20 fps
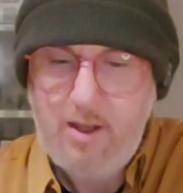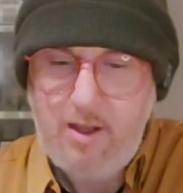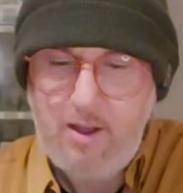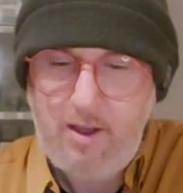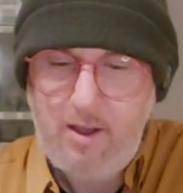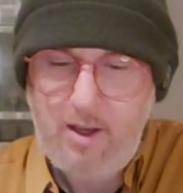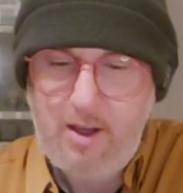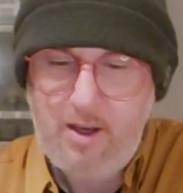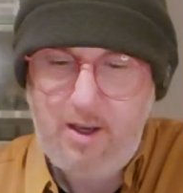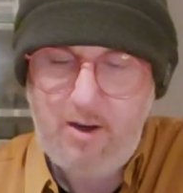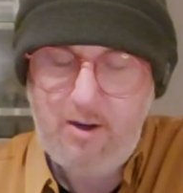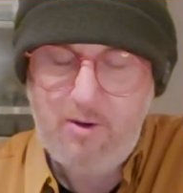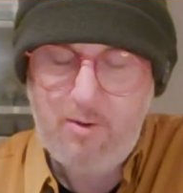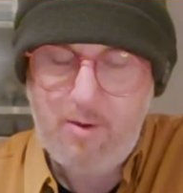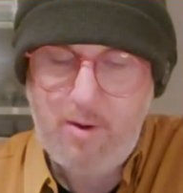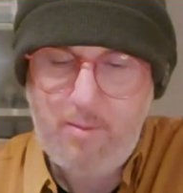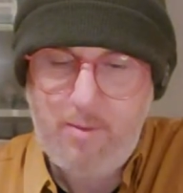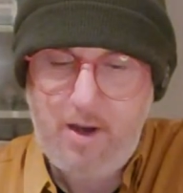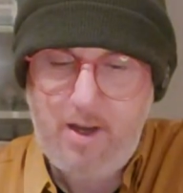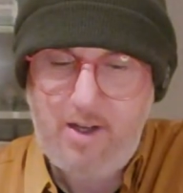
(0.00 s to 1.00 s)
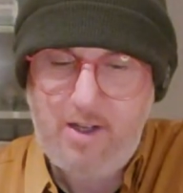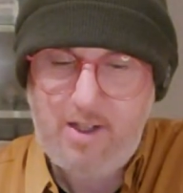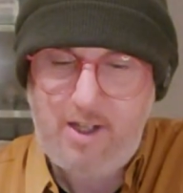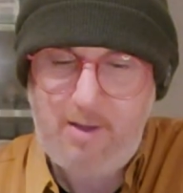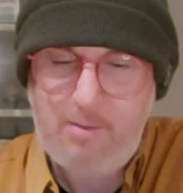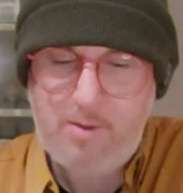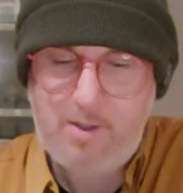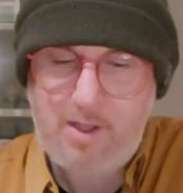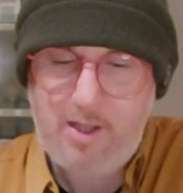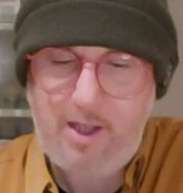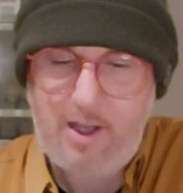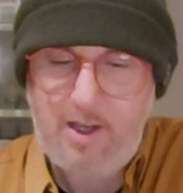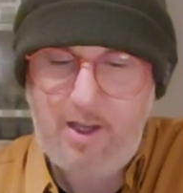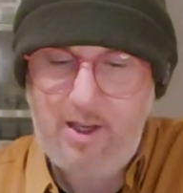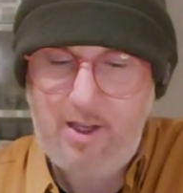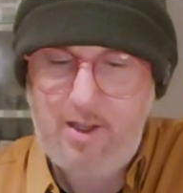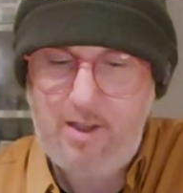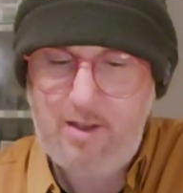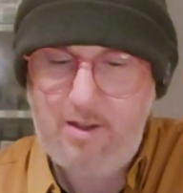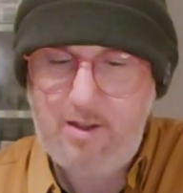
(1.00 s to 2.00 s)
Yeah, you know, my mind keeps
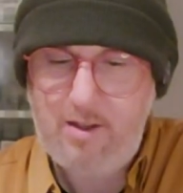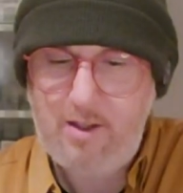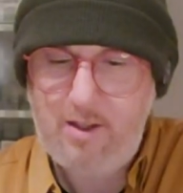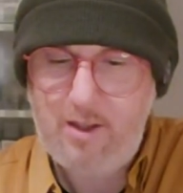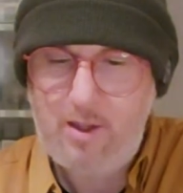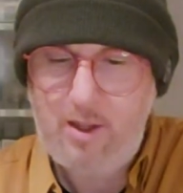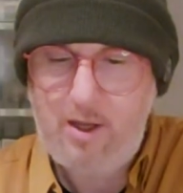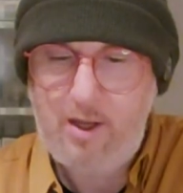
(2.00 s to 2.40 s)
thinking